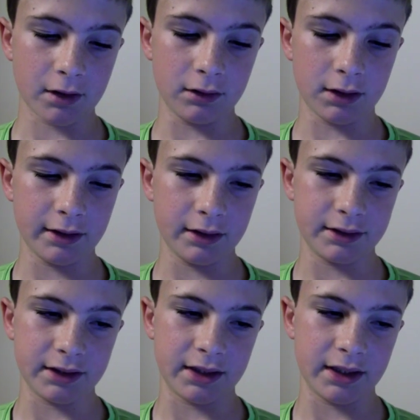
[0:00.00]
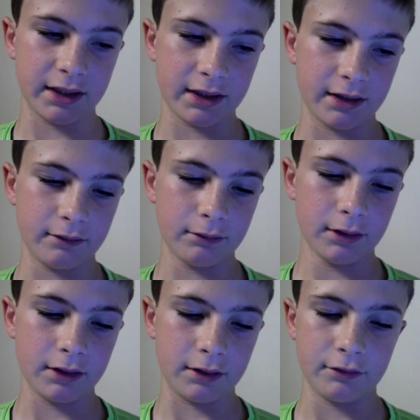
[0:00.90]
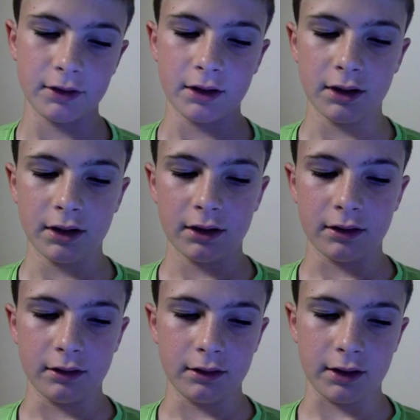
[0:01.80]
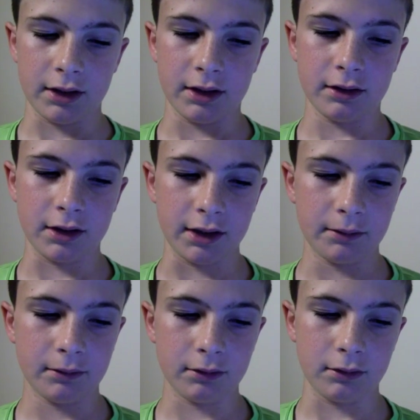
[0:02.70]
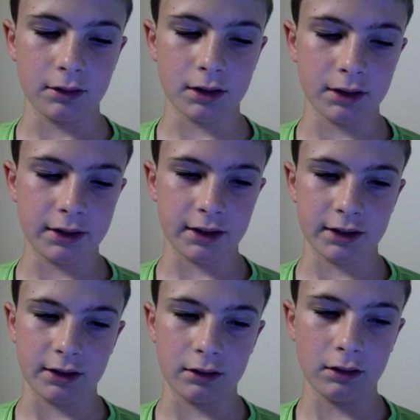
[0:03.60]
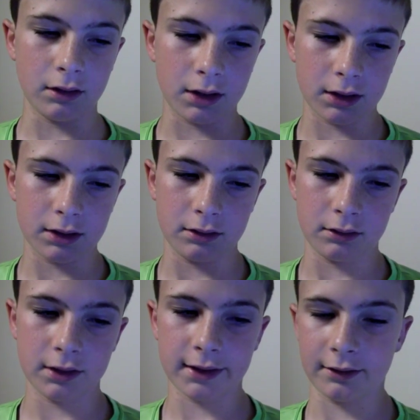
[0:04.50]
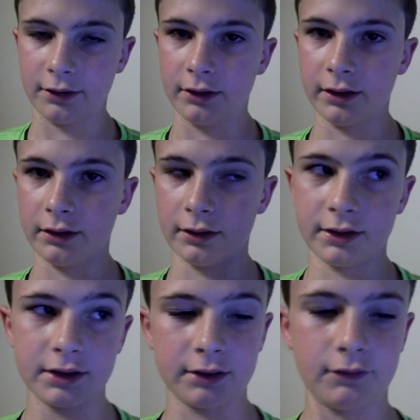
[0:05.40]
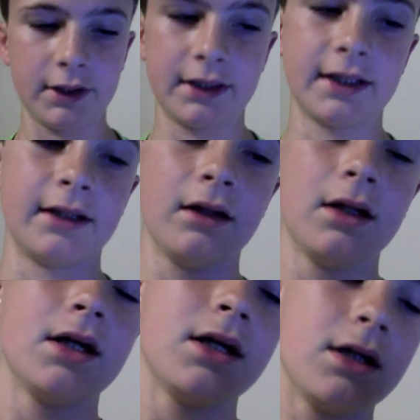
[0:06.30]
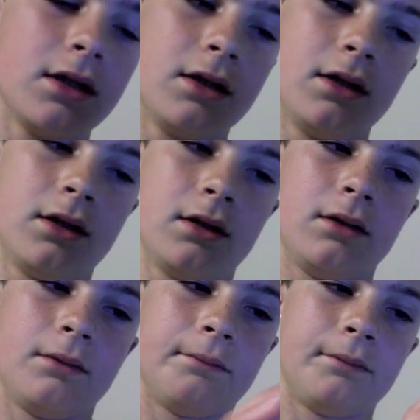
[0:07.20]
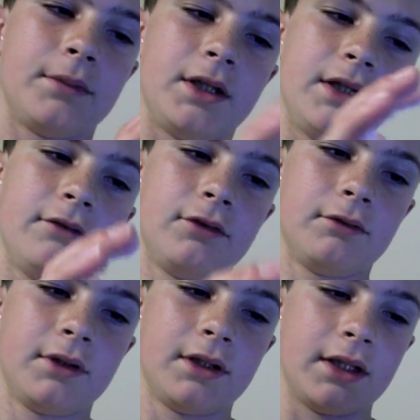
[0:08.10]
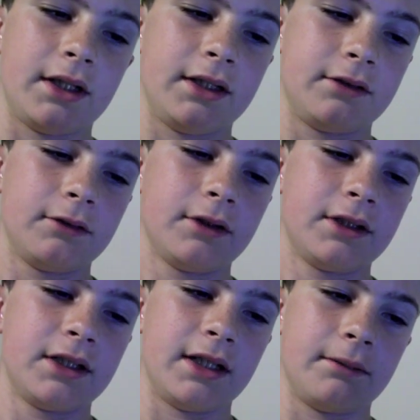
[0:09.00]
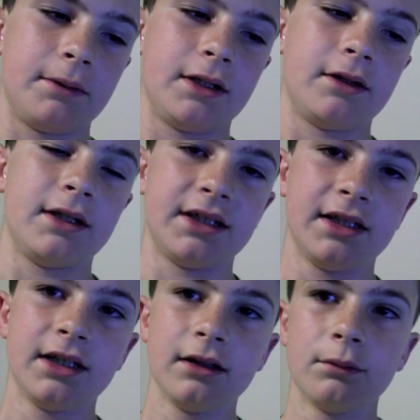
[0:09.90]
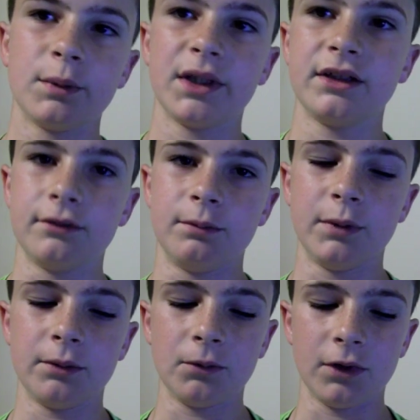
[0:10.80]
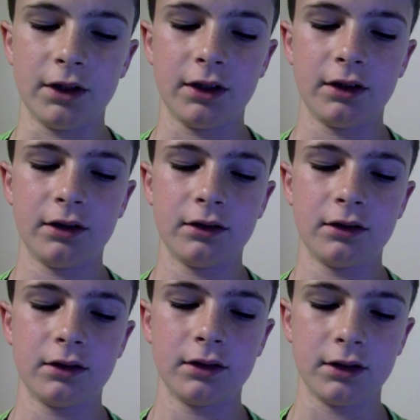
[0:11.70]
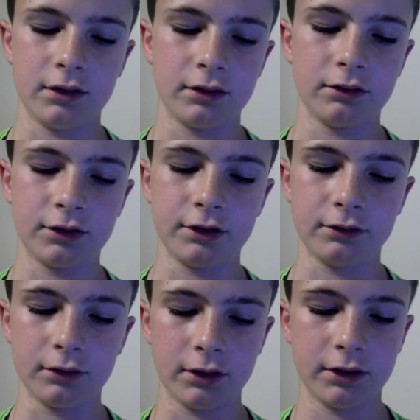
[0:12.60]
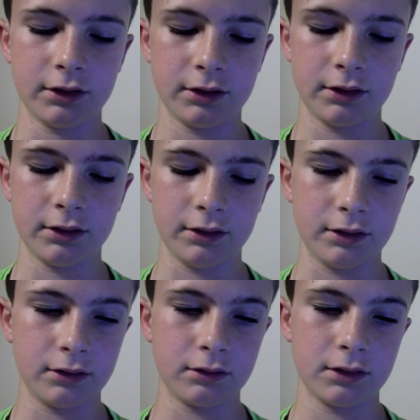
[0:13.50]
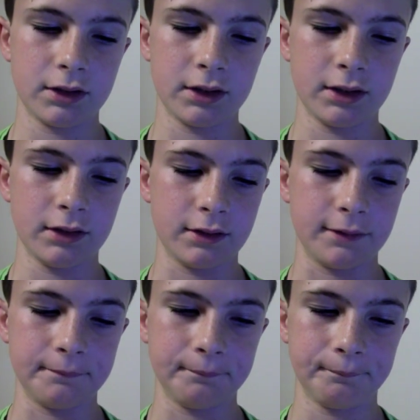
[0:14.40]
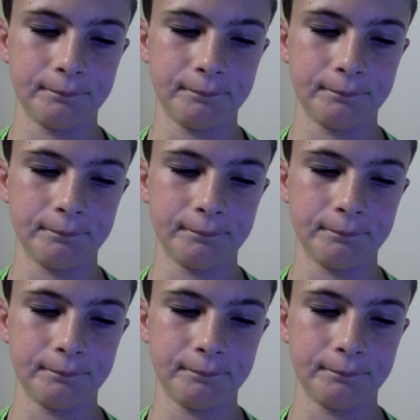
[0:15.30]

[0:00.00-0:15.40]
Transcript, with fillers: A lot of these I can't get rid of, like internet or contacts and clock and calculator and stuff like that. But even with that, it's really snappy. Now it has eight gigabytes of memory, internal storage, you'd say, um,